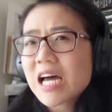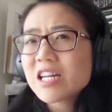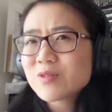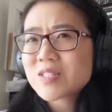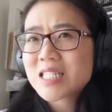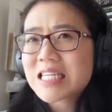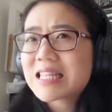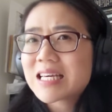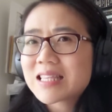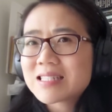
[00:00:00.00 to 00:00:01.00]
kind of see
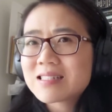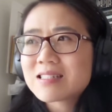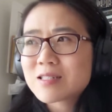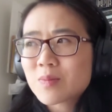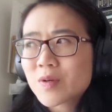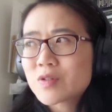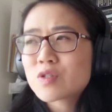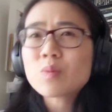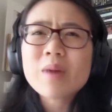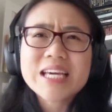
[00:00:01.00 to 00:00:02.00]
that this is
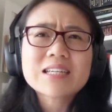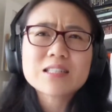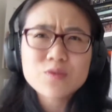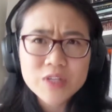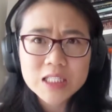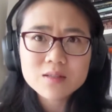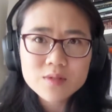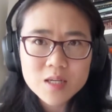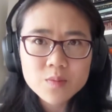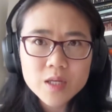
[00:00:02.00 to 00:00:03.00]
supposed to make us feel
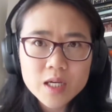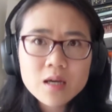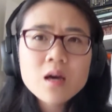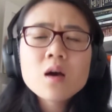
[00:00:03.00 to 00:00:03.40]
something